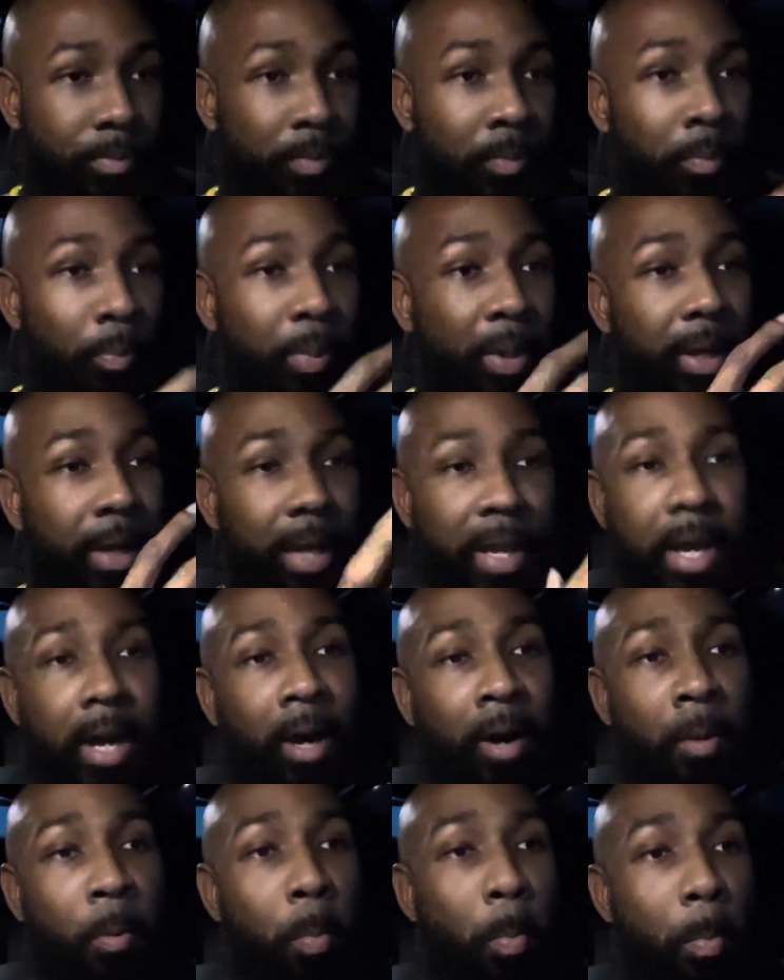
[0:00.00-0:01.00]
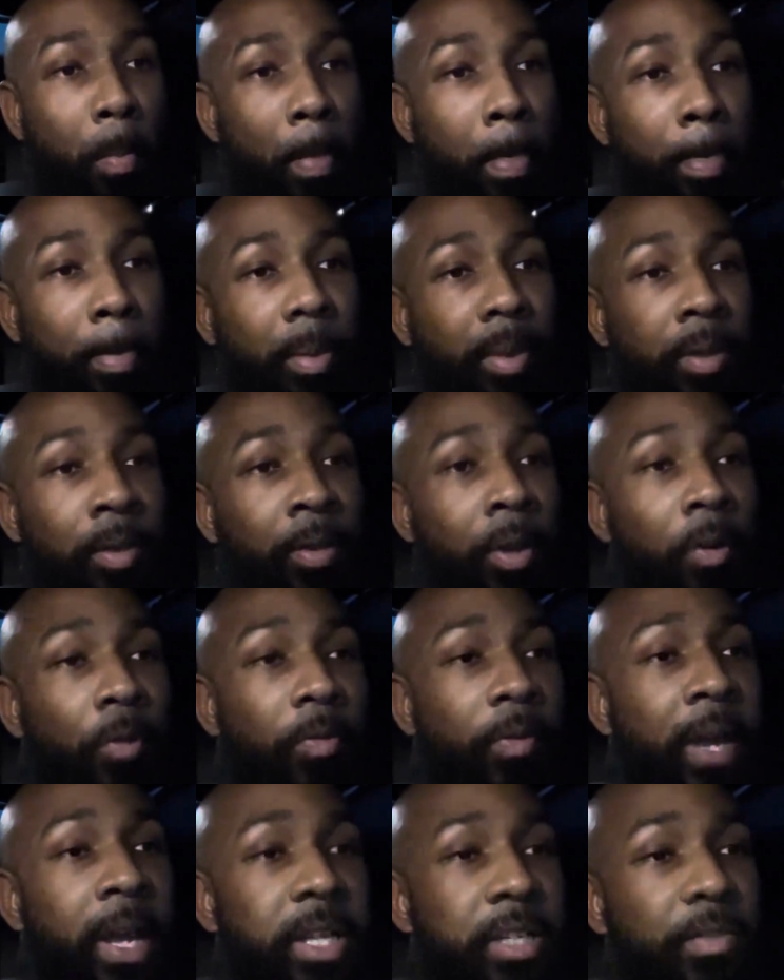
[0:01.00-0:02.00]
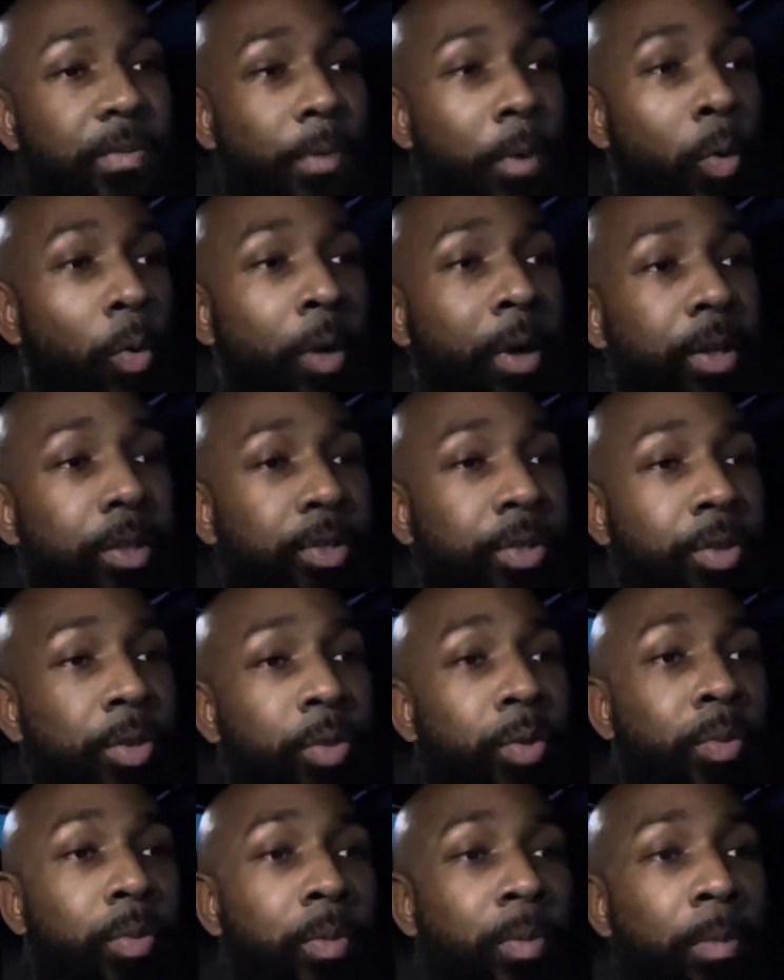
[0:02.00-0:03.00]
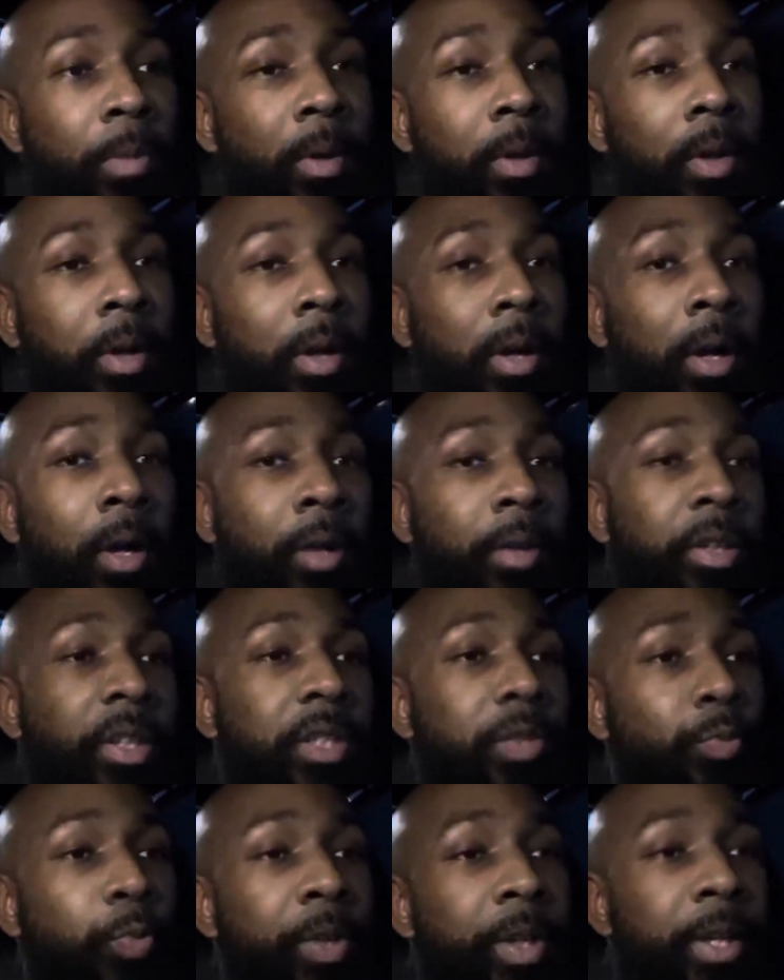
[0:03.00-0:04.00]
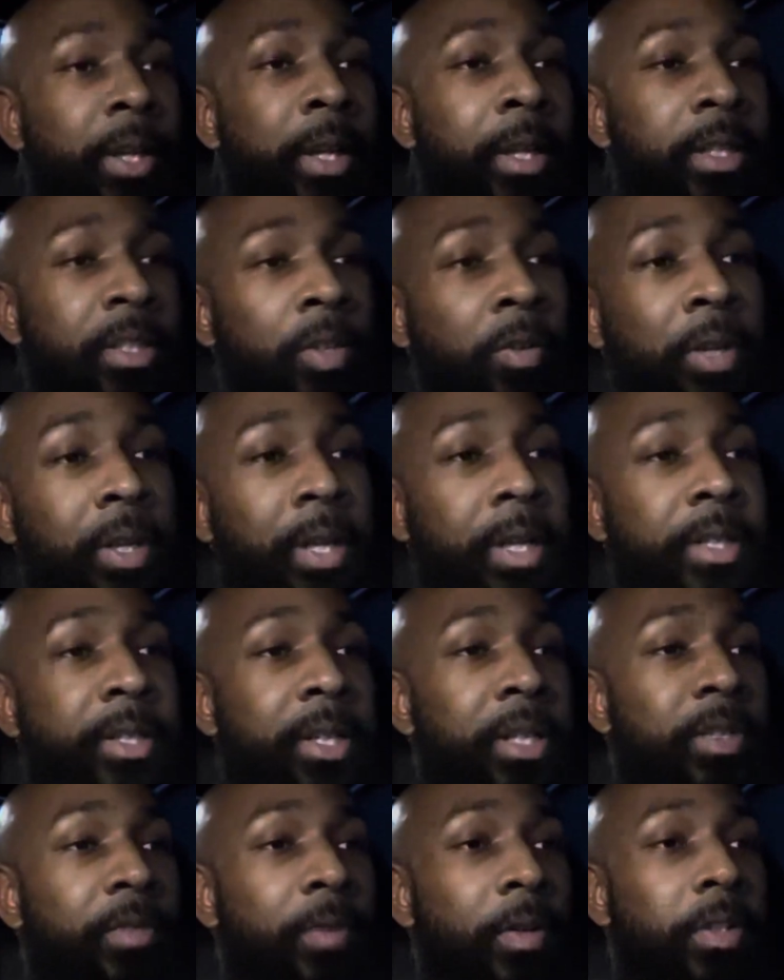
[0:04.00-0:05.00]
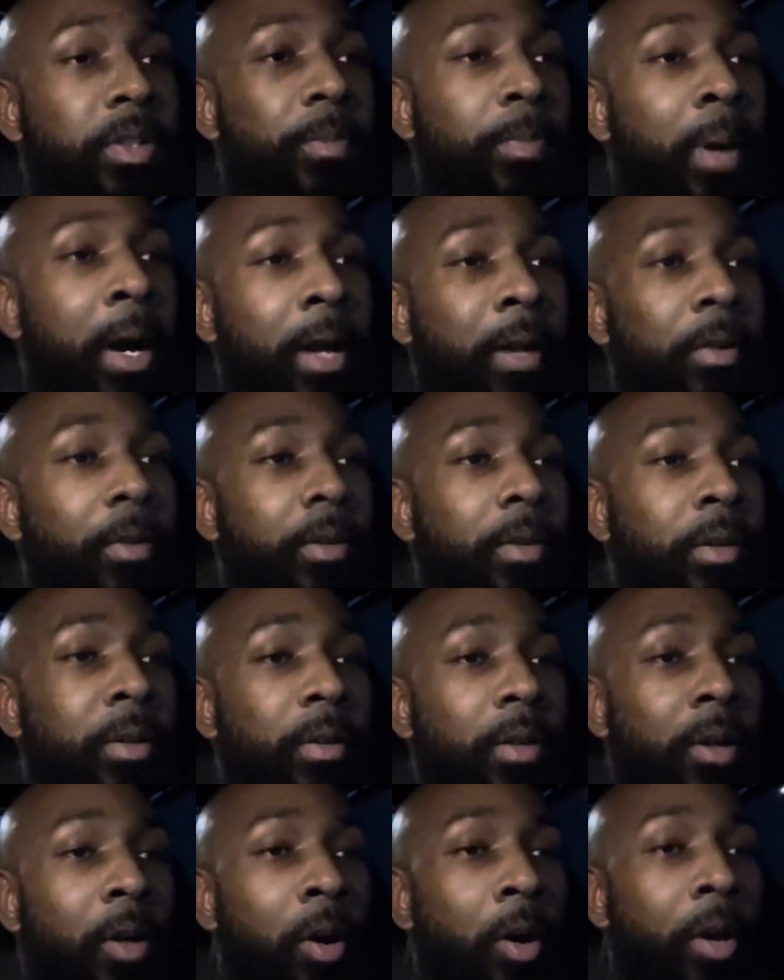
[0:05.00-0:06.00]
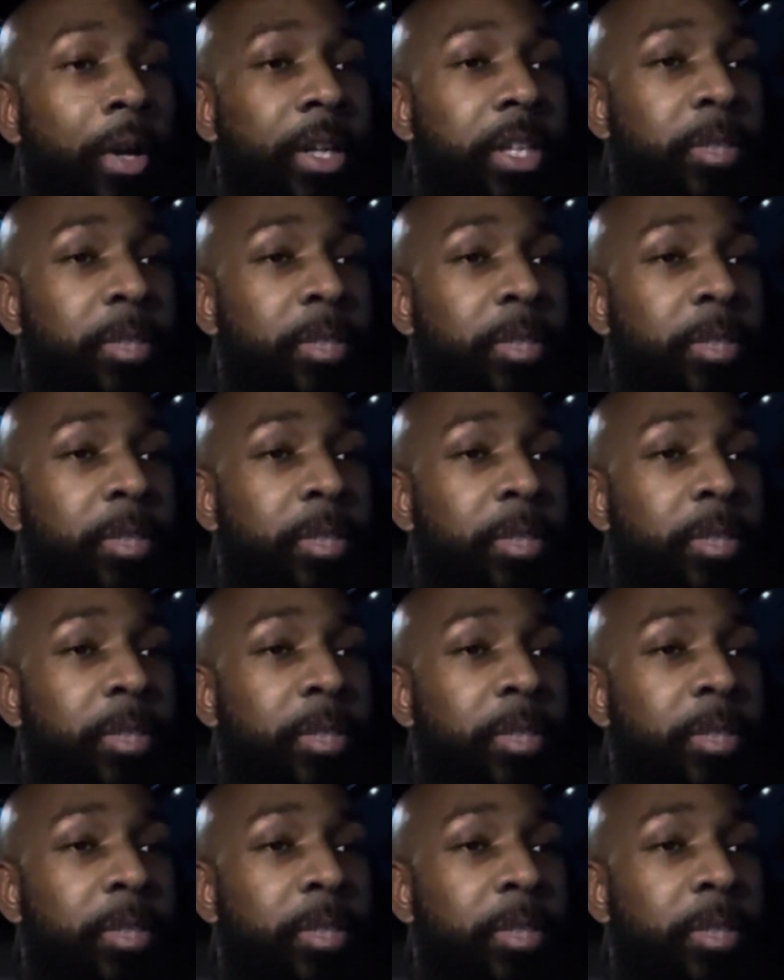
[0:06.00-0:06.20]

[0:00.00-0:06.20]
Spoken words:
But now, fast forward to this weekend's on the Hitchkins versus Zapata card.